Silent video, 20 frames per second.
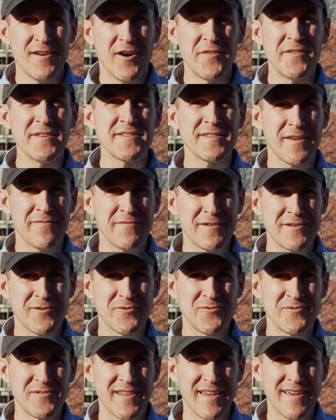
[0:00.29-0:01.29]
On this Giving
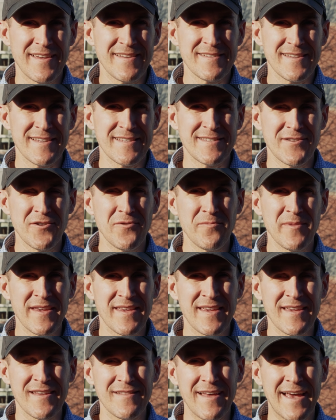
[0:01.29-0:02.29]
Tuesday, consider
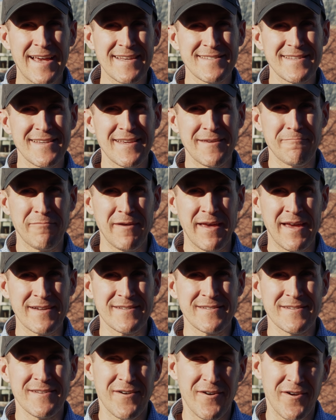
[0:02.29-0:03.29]
making a lasting impact